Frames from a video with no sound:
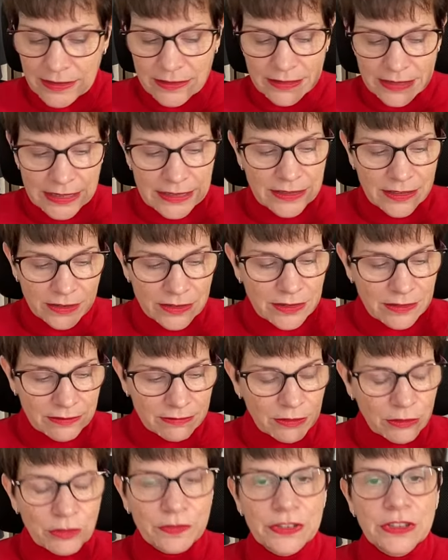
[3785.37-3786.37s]
They're not
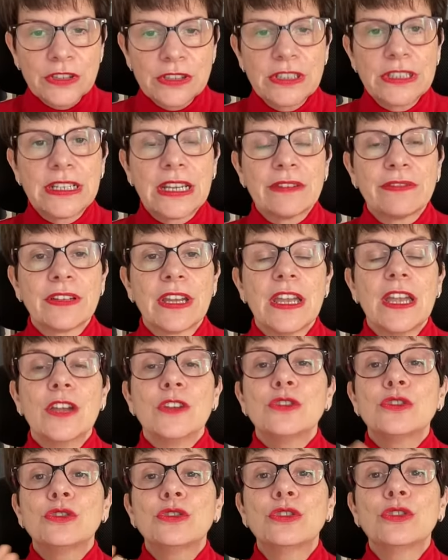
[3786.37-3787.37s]
confident enough
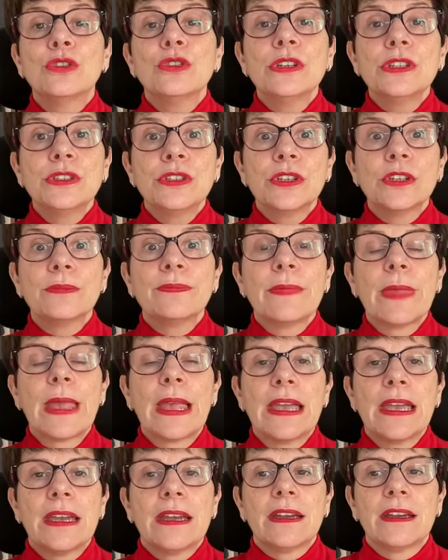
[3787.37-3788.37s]
to go in a
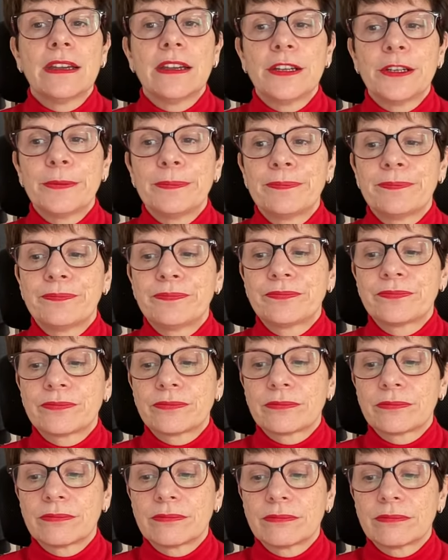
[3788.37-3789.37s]
um,
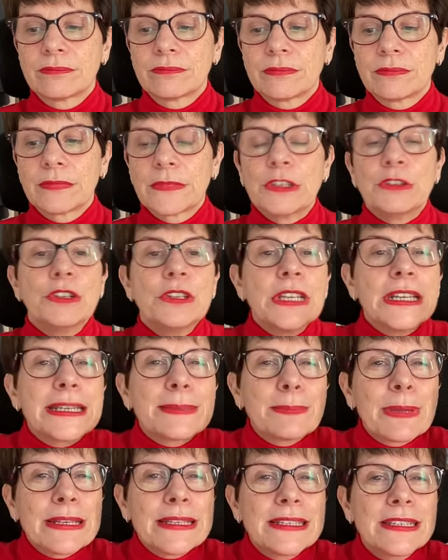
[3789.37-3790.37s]
in an
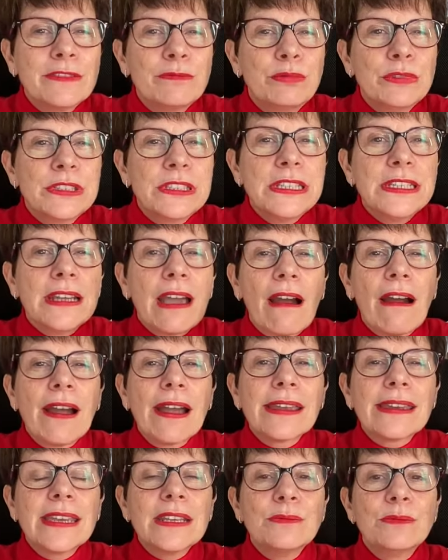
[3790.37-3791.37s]
expensive boutique,
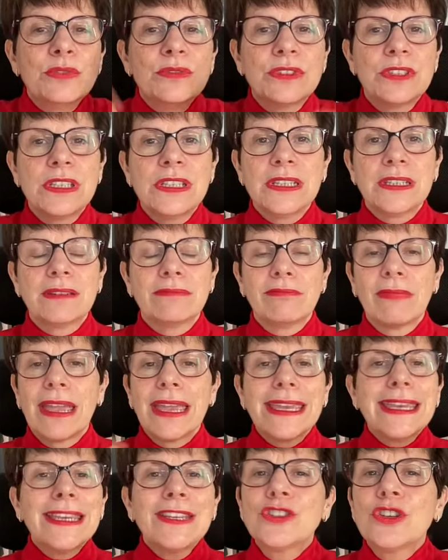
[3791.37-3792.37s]
high-end boutique.
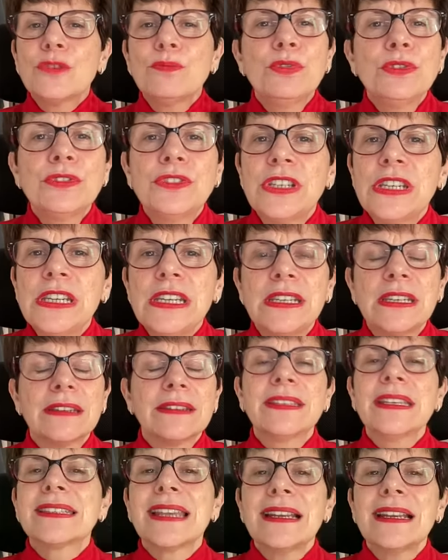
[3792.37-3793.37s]
It's a boutique. They
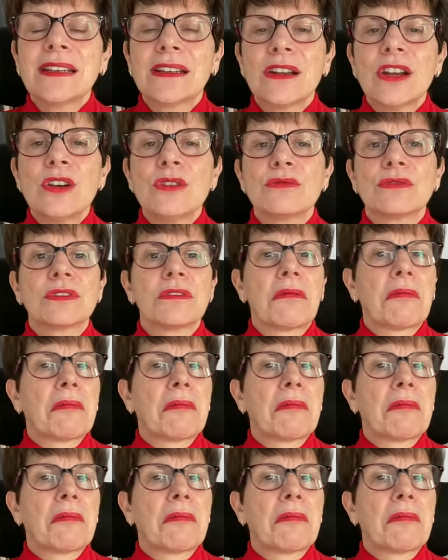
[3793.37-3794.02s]
sell clothes.